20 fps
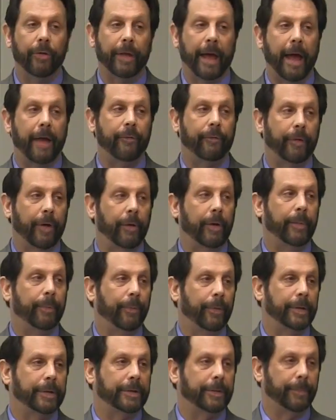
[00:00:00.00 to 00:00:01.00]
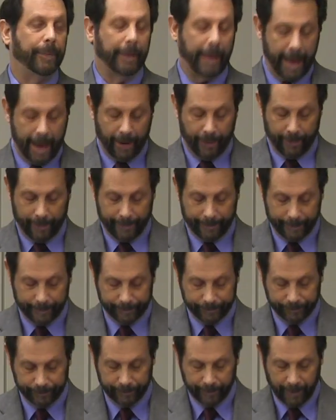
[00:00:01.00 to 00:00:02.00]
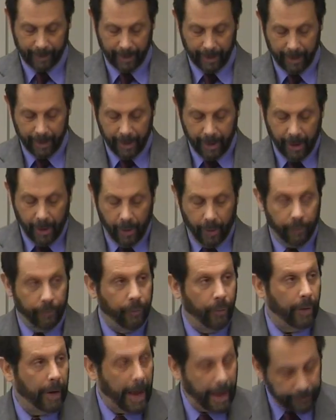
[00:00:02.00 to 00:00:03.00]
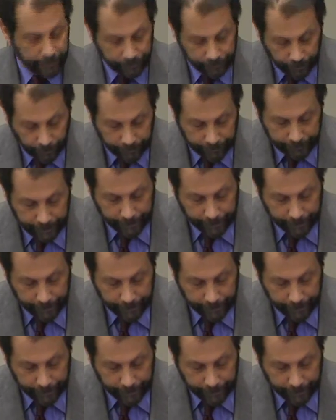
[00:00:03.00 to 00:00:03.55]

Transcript: that very principle out. For as Schulz